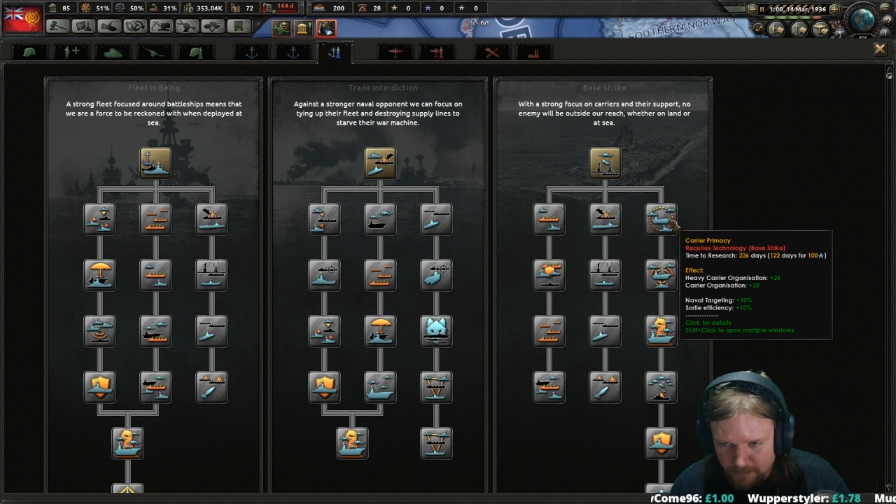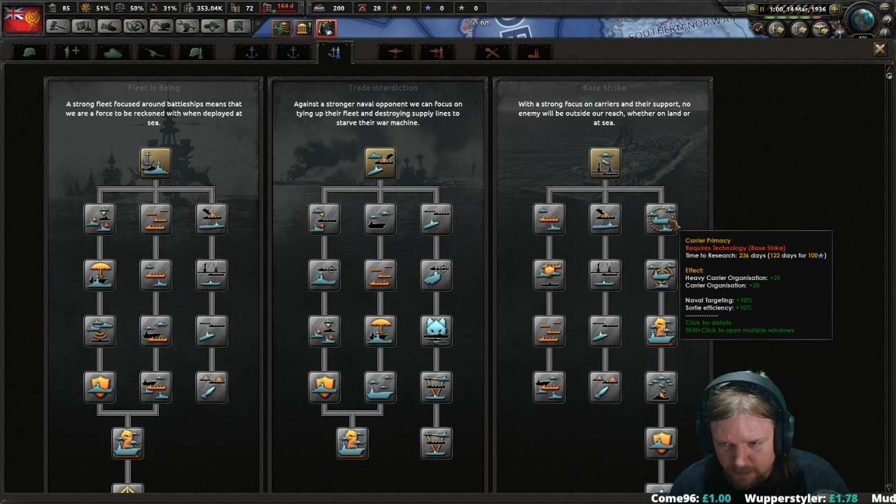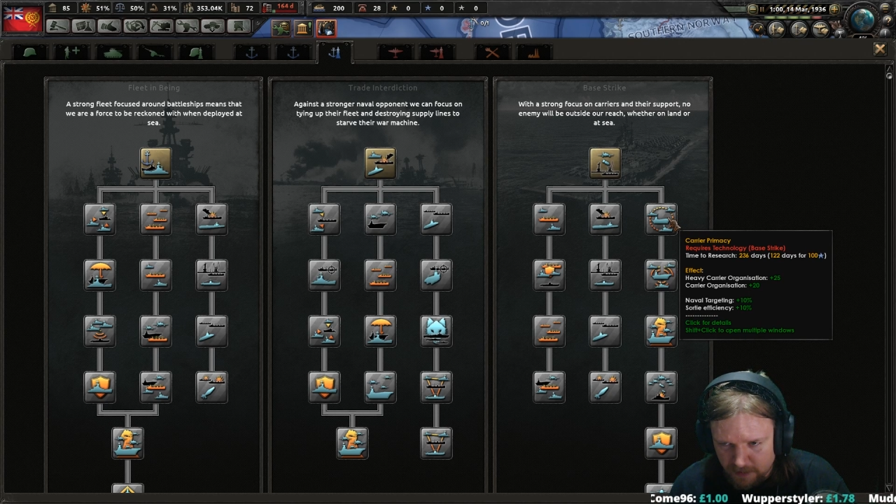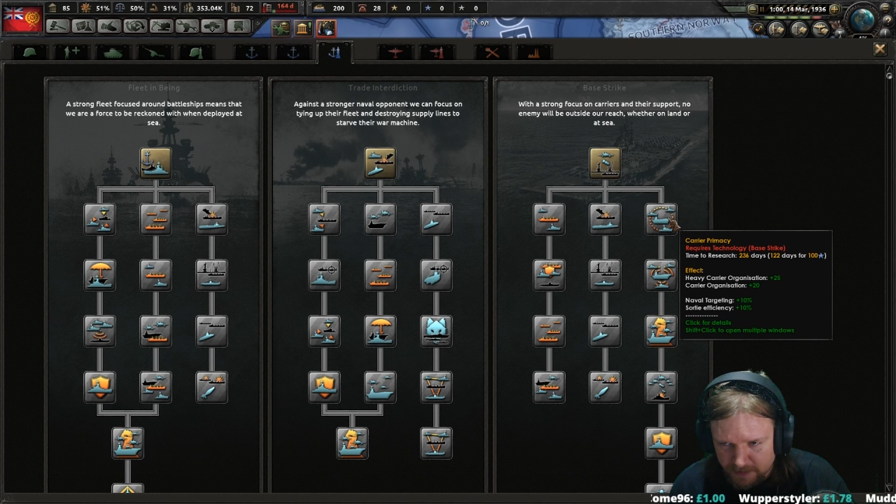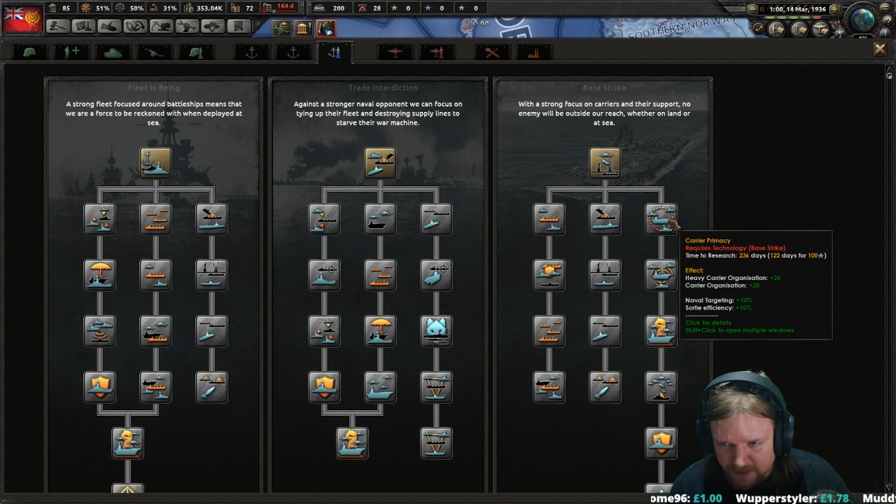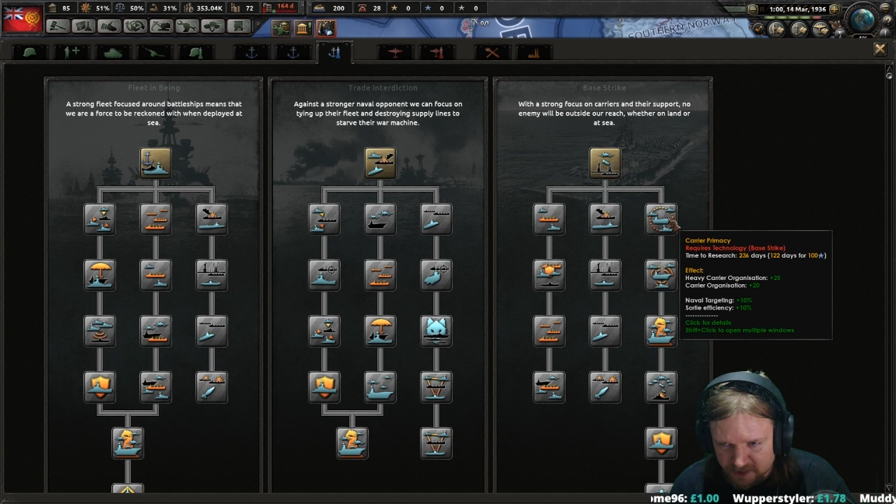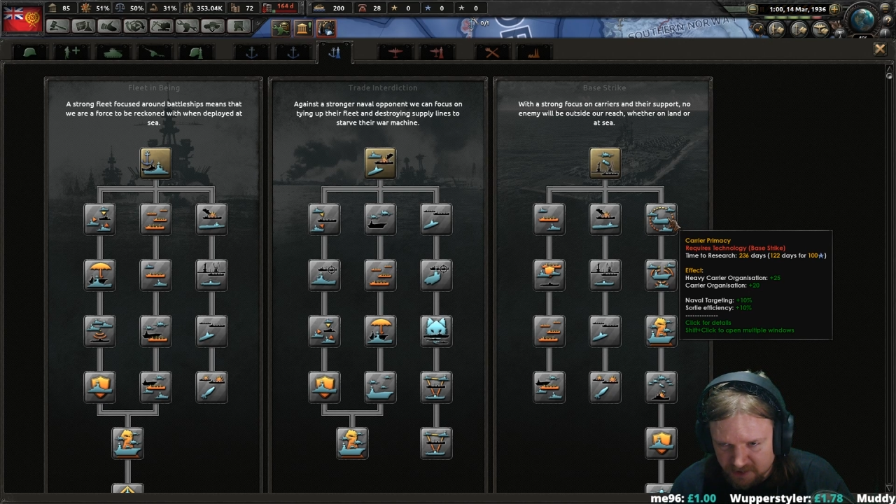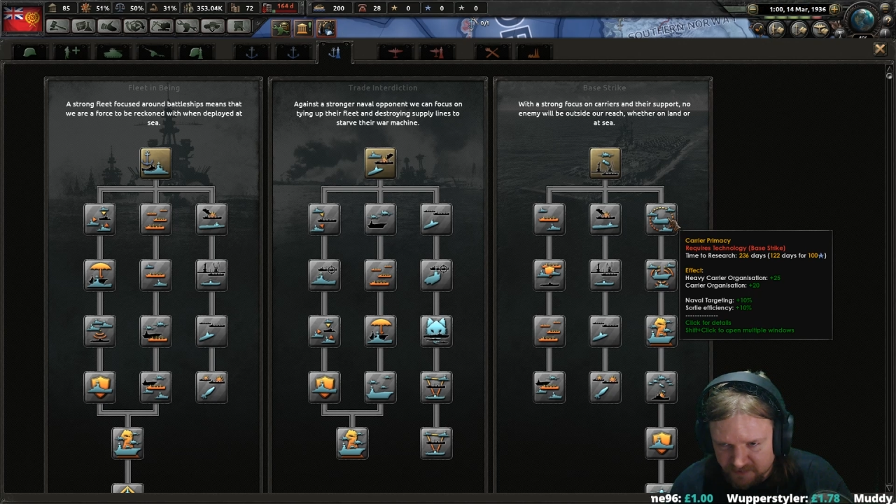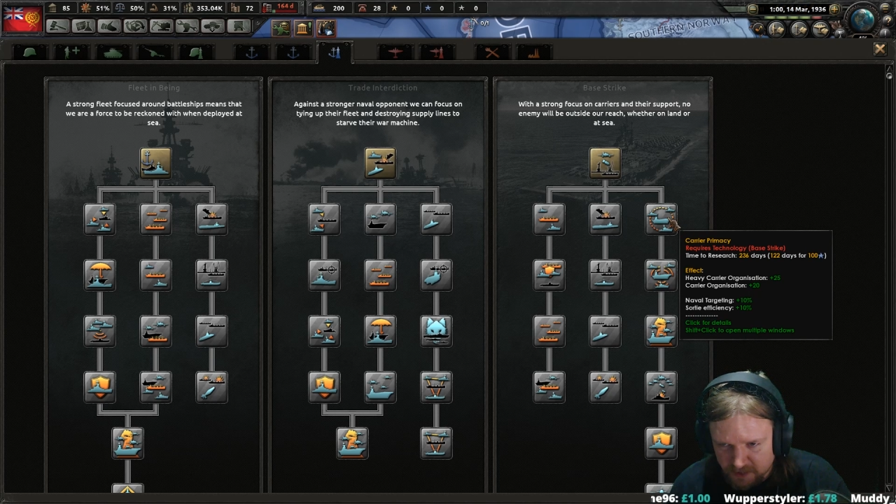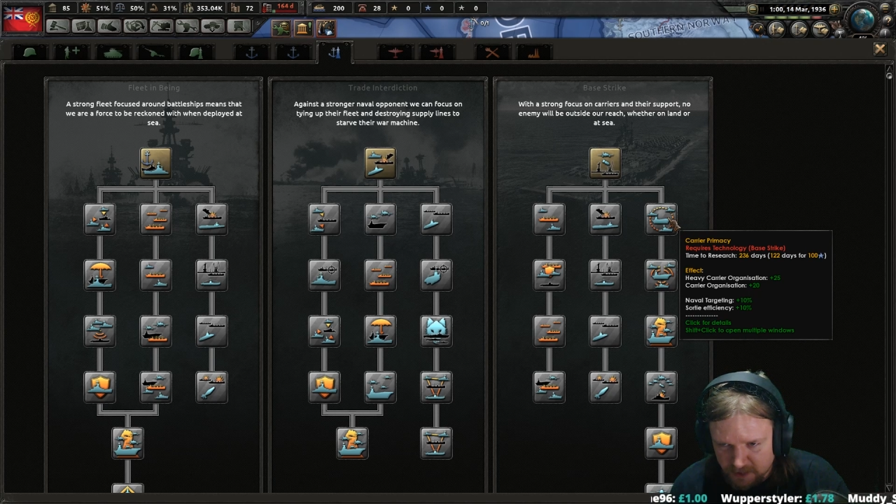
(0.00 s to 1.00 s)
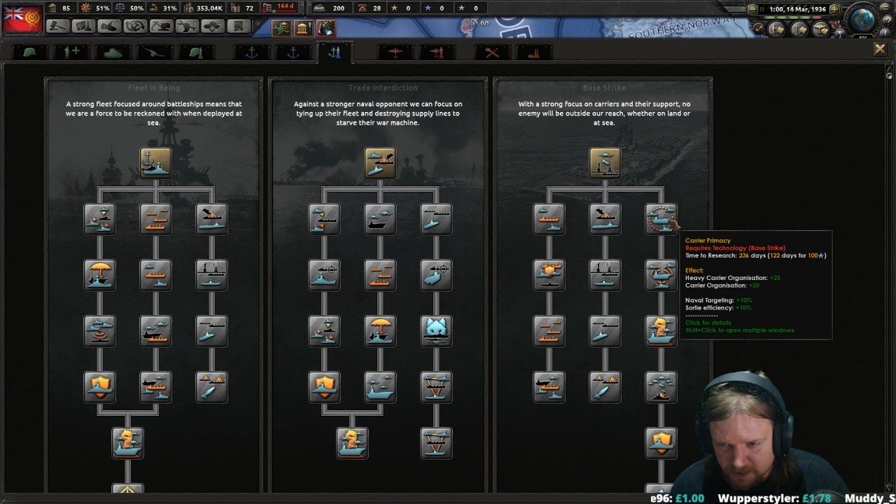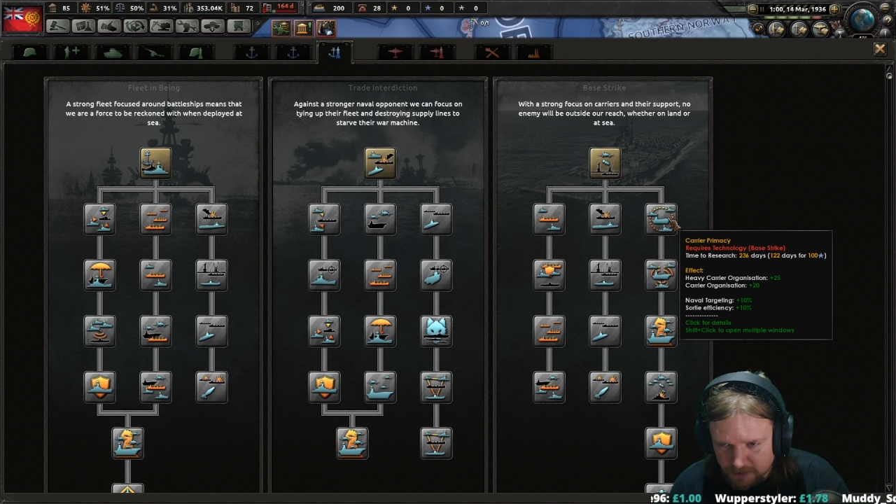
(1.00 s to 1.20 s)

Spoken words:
Maybe that's just vanilla.